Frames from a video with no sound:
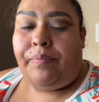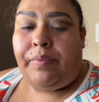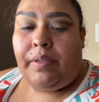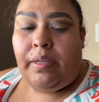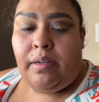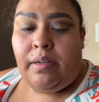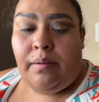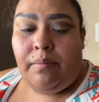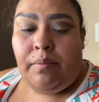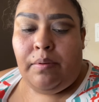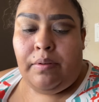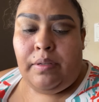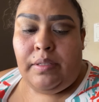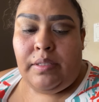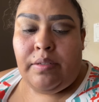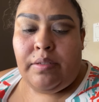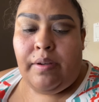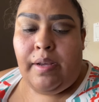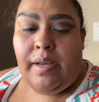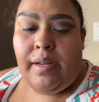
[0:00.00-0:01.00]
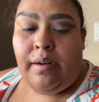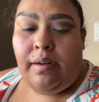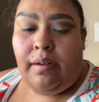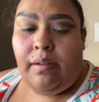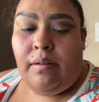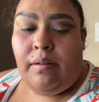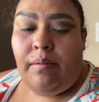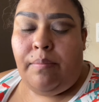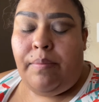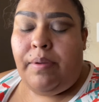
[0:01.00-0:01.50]
and I'm going to add a
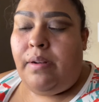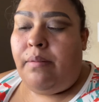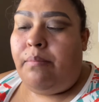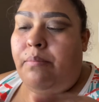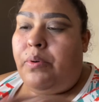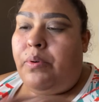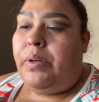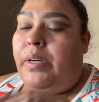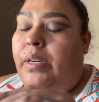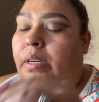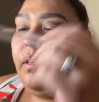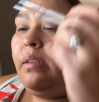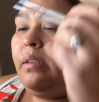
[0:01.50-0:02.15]
little bit more,